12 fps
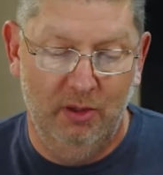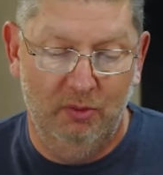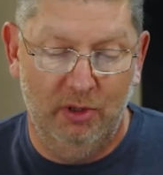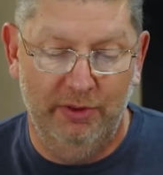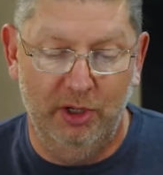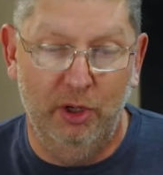
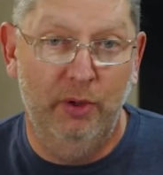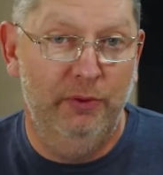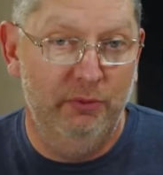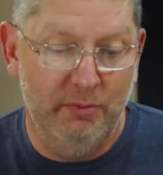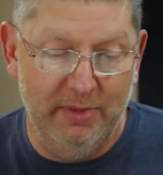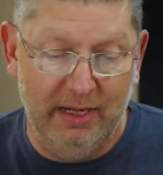While the
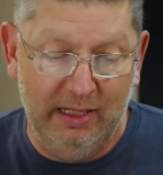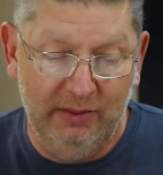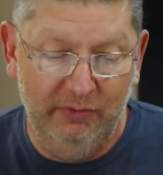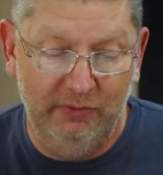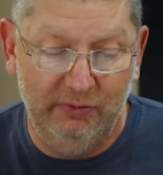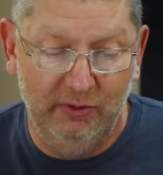earth
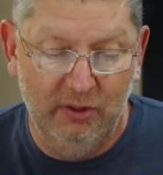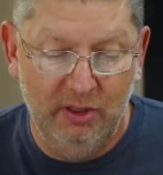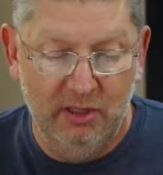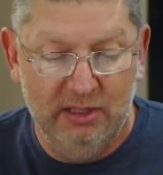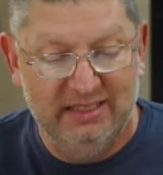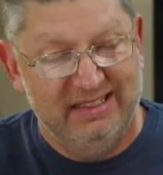remains,
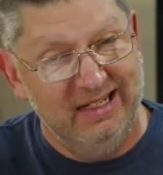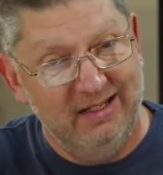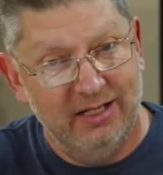seed